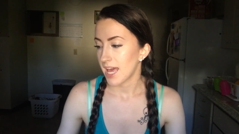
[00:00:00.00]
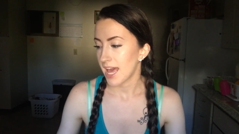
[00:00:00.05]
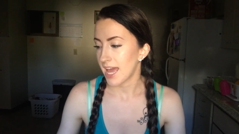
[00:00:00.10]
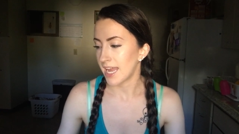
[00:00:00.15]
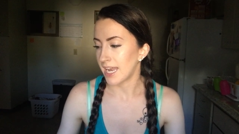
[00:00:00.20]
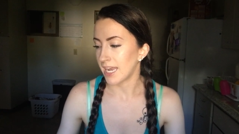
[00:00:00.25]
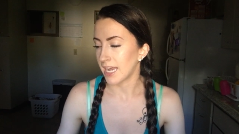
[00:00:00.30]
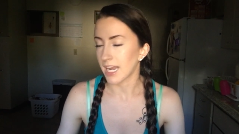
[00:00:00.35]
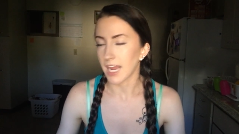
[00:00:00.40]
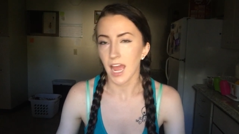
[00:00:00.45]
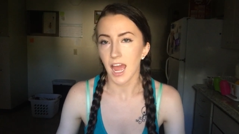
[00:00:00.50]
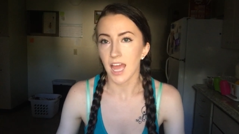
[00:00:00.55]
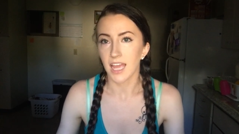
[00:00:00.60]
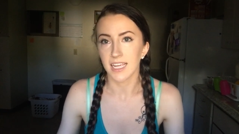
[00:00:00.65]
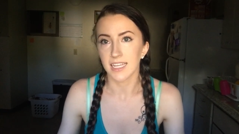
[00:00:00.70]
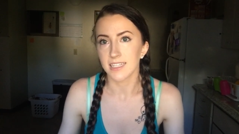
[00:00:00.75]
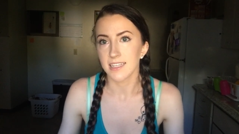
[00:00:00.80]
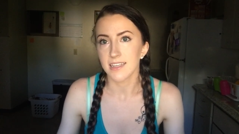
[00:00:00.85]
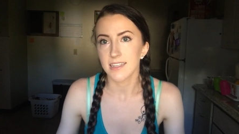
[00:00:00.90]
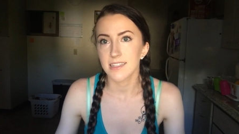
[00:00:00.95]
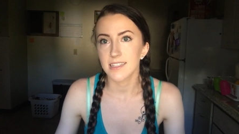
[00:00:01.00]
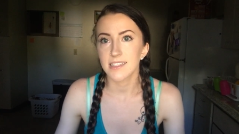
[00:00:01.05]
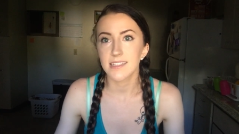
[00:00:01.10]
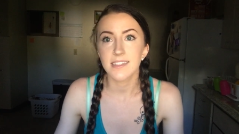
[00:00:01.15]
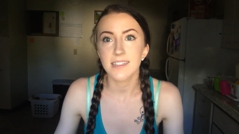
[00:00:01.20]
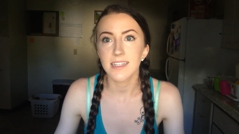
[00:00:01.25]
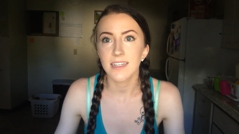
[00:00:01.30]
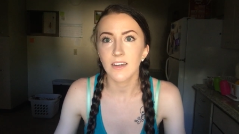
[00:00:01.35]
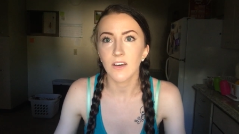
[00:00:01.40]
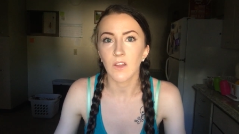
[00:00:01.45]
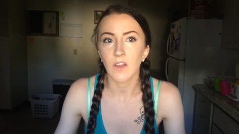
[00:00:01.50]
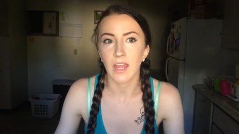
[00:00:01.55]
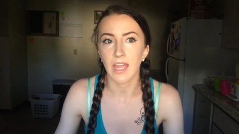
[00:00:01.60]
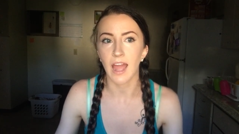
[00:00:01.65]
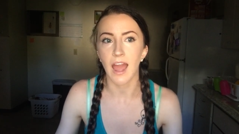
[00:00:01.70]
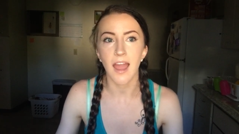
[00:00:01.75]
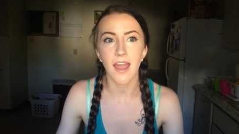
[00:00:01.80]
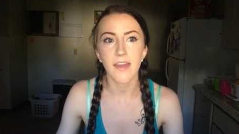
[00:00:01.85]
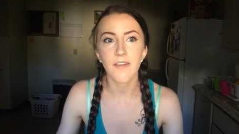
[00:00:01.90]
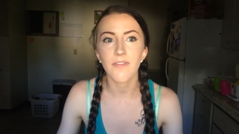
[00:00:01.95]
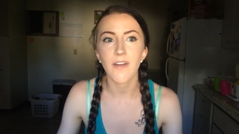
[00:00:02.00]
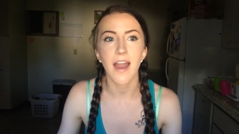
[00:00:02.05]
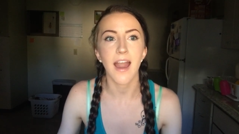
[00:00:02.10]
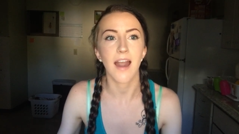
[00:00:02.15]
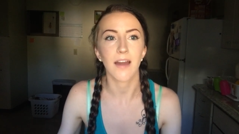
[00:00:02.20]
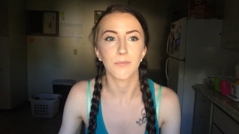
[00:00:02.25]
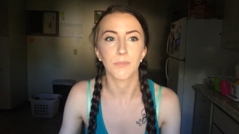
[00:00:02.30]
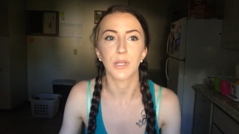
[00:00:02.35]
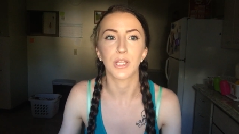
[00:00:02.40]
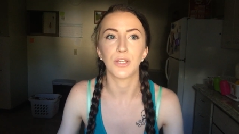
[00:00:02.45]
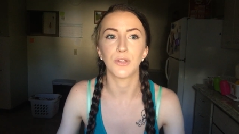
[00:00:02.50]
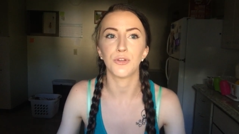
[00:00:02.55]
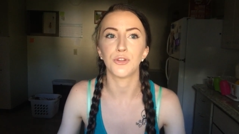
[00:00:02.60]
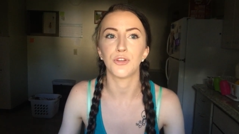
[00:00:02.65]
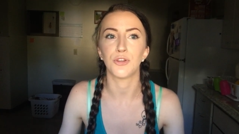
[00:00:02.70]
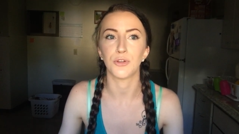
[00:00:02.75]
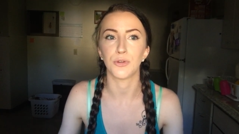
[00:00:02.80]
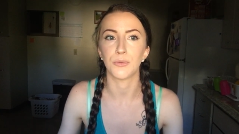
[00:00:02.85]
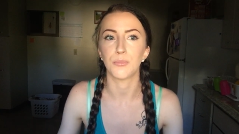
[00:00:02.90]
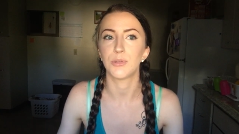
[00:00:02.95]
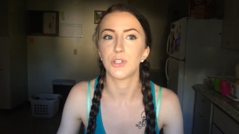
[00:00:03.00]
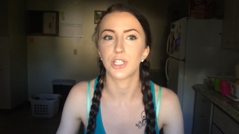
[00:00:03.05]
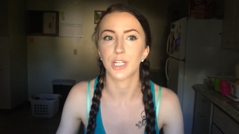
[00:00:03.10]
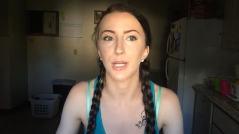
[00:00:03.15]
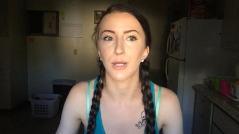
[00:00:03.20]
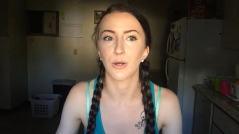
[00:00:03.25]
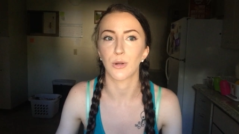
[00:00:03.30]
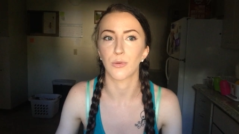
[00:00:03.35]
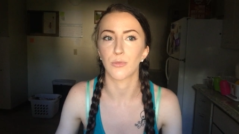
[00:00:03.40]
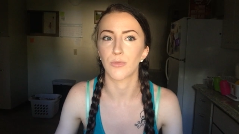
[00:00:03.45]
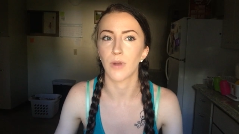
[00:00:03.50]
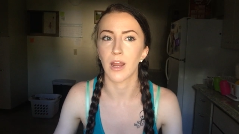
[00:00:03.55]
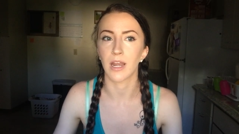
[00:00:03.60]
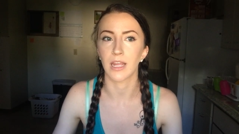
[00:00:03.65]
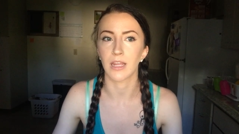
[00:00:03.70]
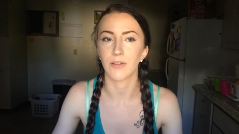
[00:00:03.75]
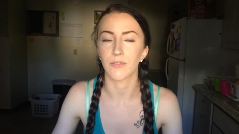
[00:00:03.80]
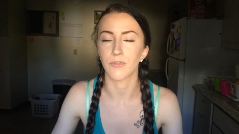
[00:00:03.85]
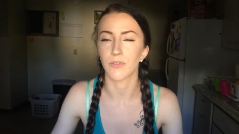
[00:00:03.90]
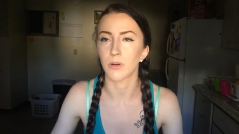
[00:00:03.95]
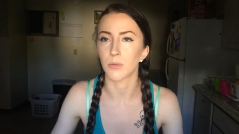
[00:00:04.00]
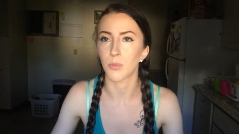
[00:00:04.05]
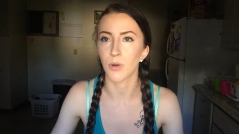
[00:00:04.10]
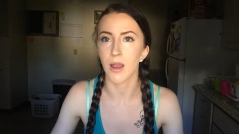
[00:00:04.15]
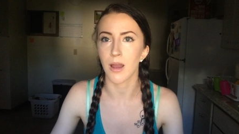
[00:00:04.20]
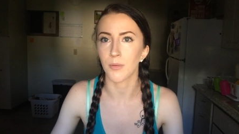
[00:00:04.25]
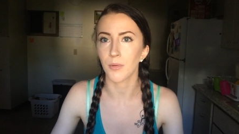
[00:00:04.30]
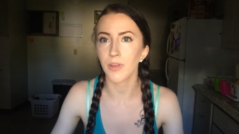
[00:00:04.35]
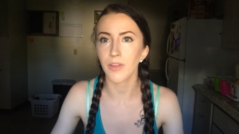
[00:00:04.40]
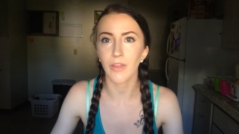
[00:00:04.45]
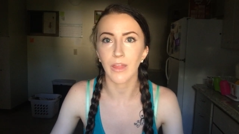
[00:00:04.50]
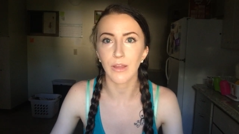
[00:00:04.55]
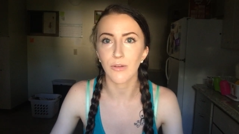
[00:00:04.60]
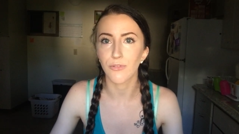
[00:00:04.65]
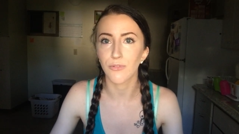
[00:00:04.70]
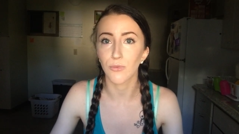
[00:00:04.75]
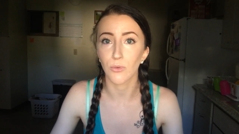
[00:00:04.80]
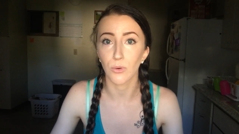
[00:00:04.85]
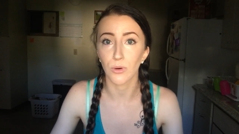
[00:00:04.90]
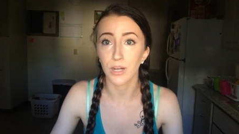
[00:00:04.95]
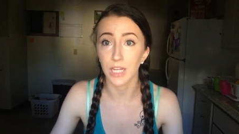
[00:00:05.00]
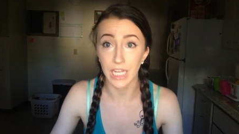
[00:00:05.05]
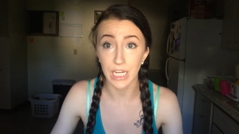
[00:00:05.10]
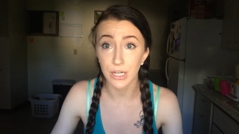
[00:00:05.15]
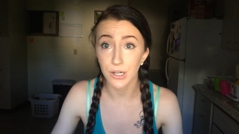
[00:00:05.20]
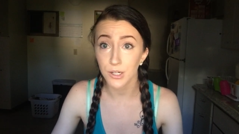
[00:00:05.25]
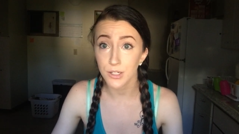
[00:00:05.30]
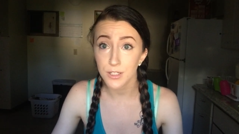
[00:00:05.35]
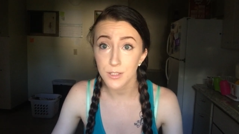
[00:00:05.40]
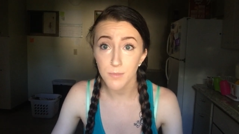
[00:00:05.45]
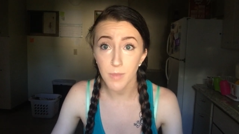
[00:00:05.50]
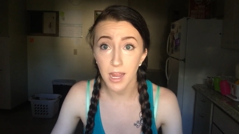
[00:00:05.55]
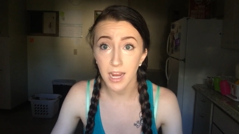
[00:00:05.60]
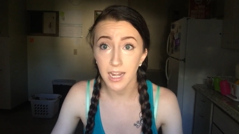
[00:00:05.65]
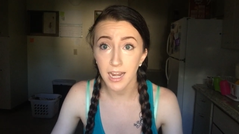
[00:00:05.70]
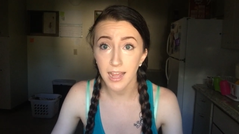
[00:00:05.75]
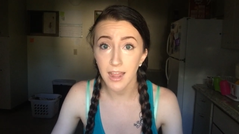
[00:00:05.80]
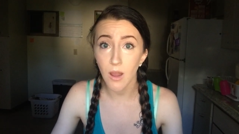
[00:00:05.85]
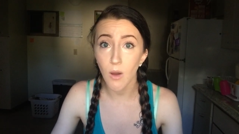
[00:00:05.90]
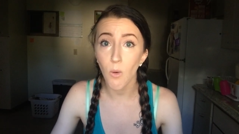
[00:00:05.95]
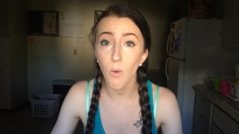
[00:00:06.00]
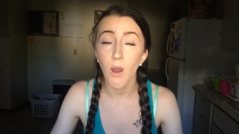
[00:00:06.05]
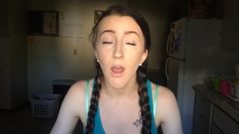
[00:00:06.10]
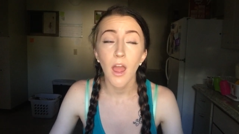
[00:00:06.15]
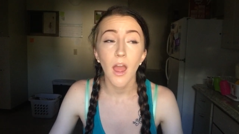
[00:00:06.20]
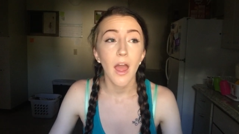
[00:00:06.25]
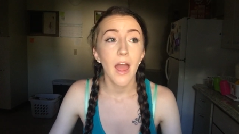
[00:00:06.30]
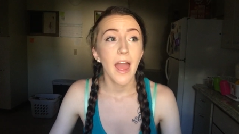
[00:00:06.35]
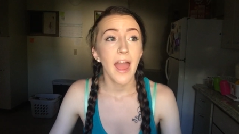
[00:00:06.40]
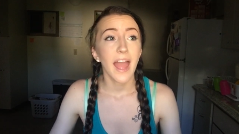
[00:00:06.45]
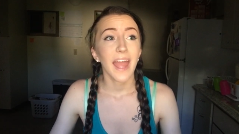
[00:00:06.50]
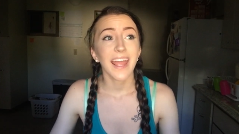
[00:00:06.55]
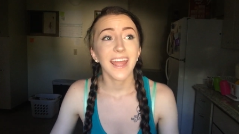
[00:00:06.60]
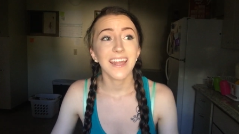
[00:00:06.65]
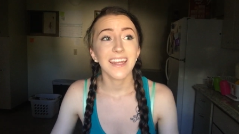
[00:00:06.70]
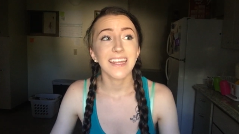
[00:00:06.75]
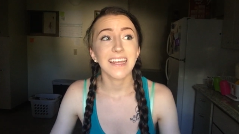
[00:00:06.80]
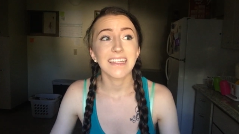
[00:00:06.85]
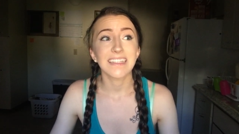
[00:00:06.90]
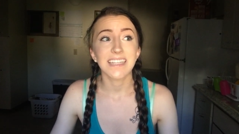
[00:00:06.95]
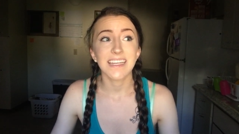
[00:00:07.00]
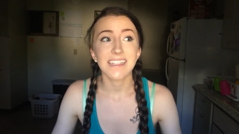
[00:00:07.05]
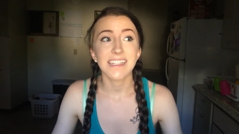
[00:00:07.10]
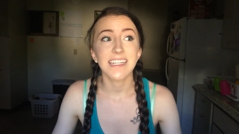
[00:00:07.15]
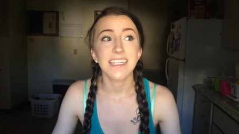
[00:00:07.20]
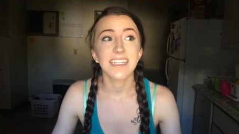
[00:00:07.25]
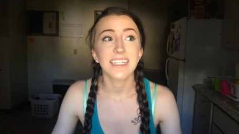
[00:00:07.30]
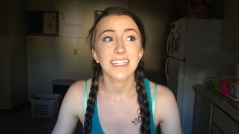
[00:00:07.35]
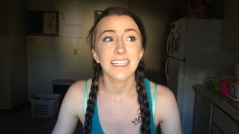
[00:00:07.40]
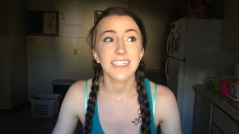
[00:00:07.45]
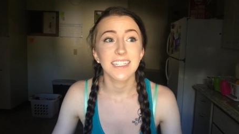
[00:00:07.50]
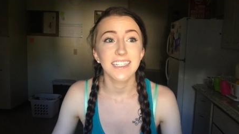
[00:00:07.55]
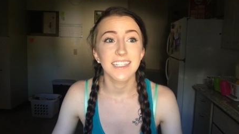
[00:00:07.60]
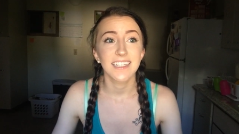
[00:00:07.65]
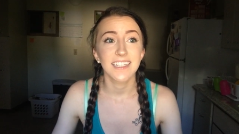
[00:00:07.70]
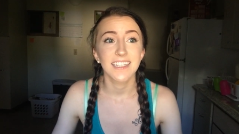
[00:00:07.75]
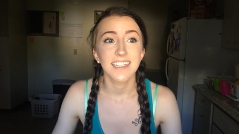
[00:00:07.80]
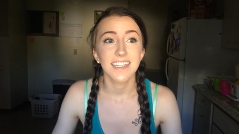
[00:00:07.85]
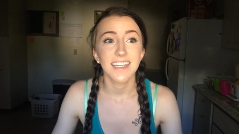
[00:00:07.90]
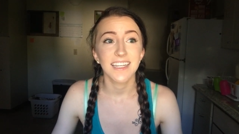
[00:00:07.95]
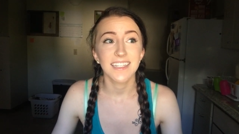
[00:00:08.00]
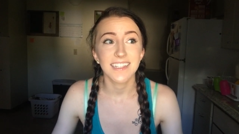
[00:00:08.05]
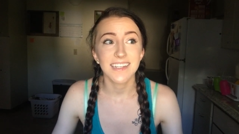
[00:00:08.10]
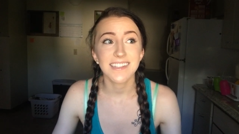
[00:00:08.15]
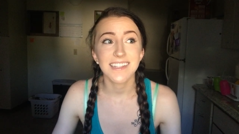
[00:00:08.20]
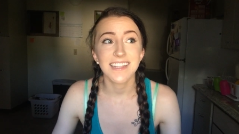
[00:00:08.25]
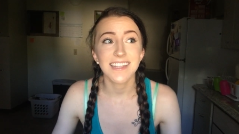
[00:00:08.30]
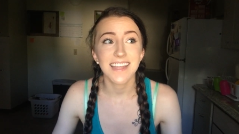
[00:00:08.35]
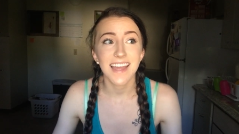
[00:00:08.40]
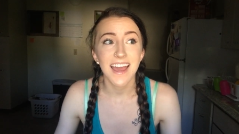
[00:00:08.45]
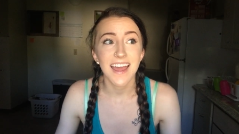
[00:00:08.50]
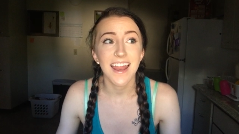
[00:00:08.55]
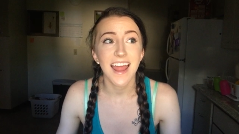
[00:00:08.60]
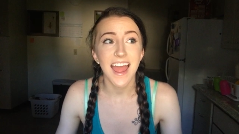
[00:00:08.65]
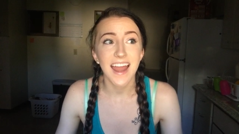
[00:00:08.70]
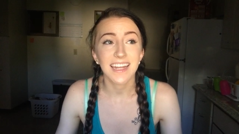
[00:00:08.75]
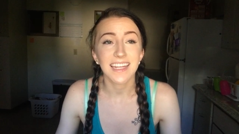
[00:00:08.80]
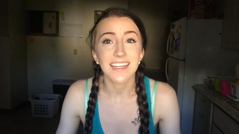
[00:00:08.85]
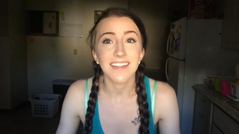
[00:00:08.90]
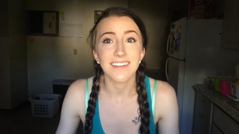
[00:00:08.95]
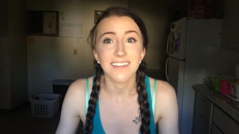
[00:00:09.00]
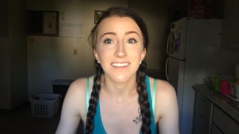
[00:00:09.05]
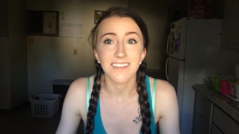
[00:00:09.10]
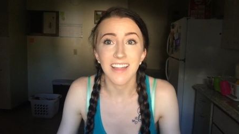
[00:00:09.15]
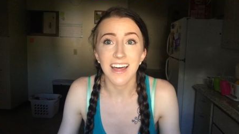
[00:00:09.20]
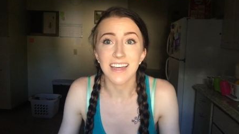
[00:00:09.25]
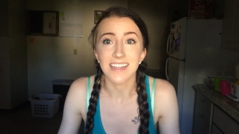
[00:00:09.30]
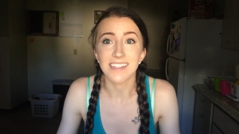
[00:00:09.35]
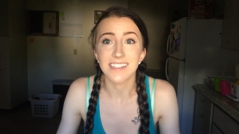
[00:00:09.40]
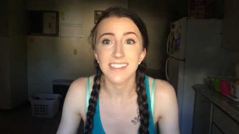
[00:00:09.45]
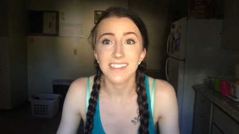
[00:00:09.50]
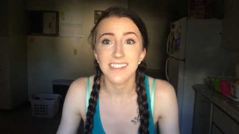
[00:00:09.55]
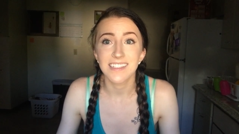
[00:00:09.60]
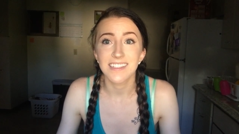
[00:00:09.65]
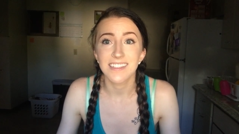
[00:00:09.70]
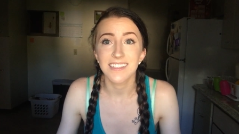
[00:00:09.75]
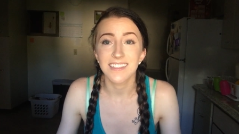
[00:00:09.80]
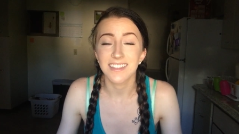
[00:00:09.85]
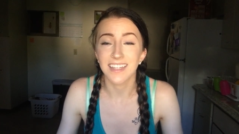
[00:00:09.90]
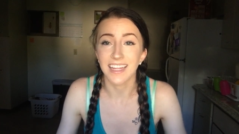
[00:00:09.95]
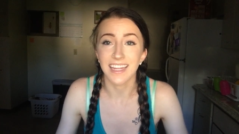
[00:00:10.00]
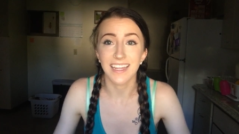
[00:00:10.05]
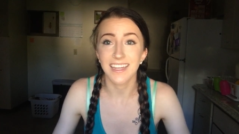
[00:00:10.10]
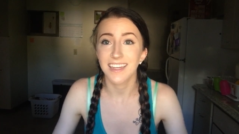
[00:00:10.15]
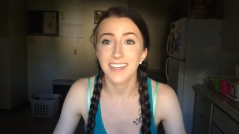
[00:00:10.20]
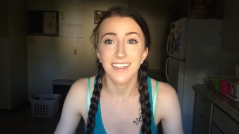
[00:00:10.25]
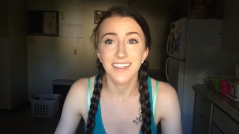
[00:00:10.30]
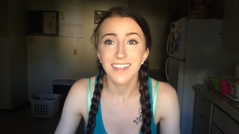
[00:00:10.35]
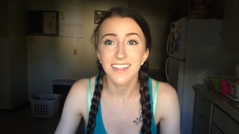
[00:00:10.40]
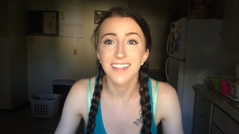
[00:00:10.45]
And I still, like, I've had my YouTube channel running for probably like 4 years by now, and it doesn't get any less like